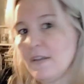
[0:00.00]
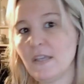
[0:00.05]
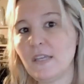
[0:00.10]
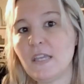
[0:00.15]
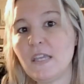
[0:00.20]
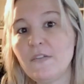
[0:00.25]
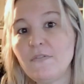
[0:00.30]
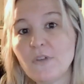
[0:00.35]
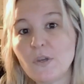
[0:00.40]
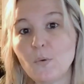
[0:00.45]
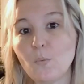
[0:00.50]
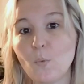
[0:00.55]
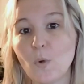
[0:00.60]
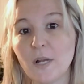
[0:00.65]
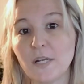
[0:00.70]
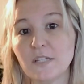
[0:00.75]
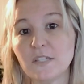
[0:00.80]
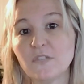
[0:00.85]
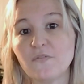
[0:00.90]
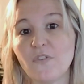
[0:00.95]
even
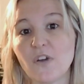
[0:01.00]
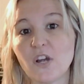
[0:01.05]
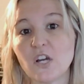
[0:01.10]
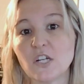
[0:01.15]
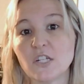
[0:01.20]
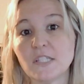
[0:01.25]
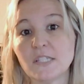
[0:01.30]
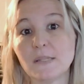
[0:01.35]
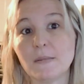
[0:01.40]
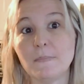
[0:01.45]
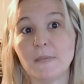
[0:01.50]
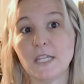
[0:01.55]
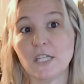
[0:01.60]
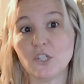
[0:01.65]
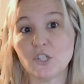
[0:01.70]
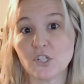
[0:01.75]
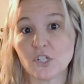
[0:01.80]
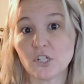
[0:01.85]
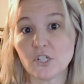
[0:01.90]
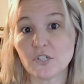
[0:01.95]
went as far as to make sure